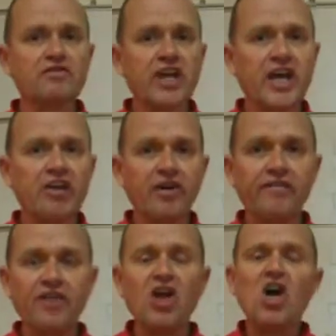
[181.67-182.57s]
of the
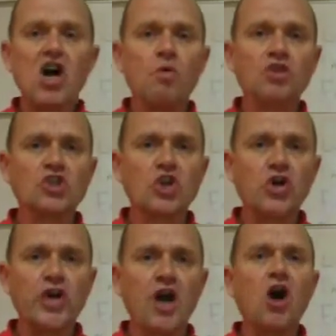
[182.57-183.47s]
aircraft and what's
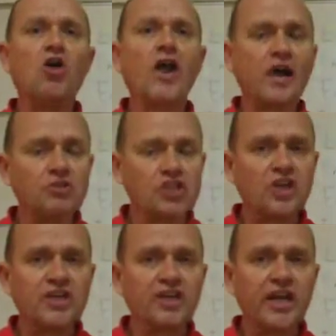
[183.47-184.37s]
going on
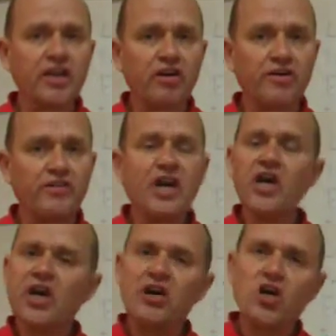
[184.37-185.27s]
outside the aircraft
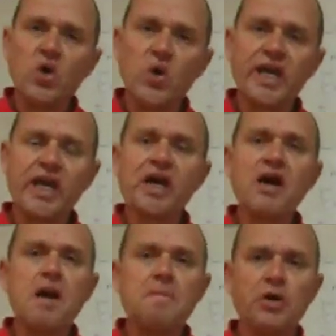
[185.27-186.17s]
in a quick,
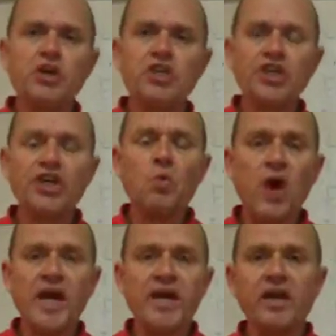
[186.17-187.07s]
punchy
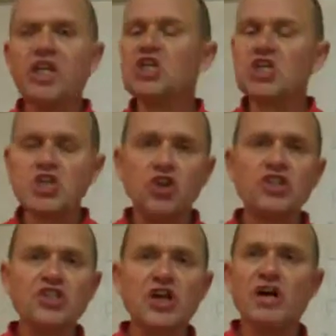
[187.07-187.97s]
way. It's not
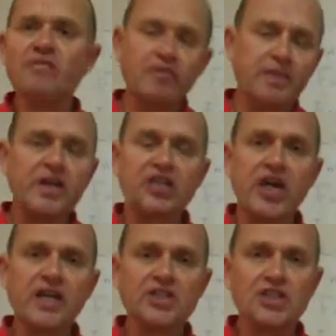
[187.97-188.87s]
a time for big
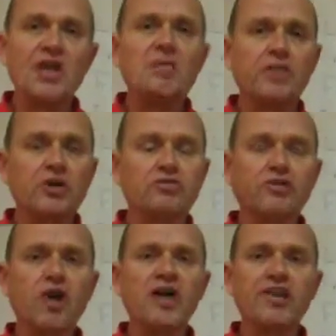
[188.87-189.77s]
chats, because
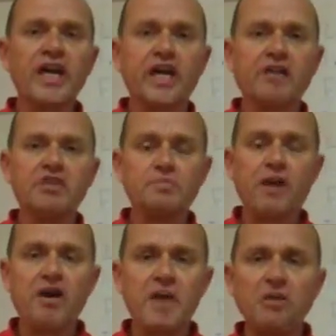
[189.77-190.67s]
flying the aircraft is
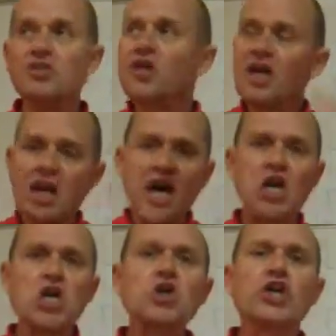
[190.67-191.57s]
paramount and
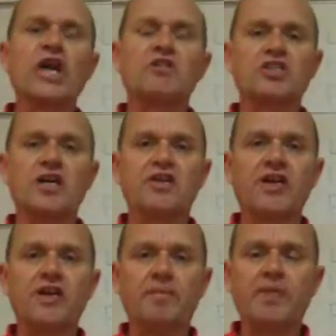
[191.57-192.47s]
looking outside the
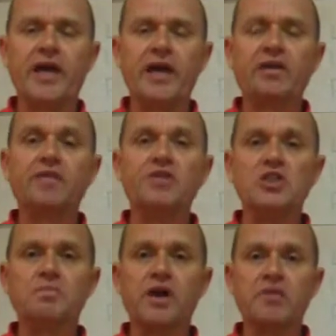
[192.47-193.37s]
aircraft is
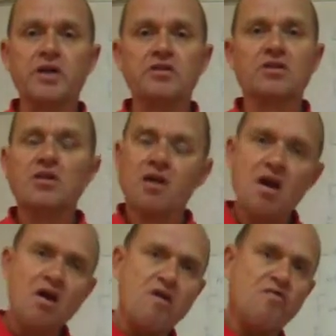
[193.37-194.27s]
paramount.
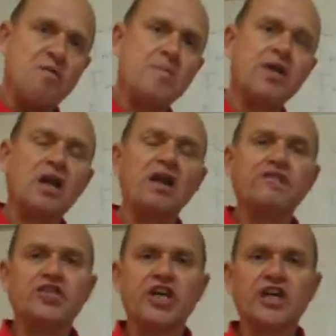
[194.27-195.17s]
Remember your
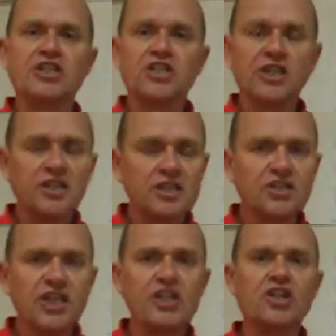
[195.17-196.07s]
LIFER checks,
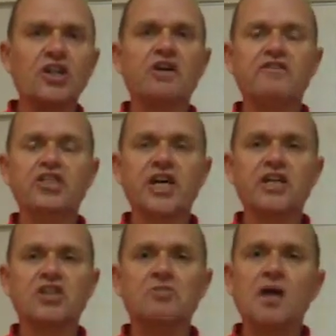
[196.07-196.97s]
teach the LIFER checks,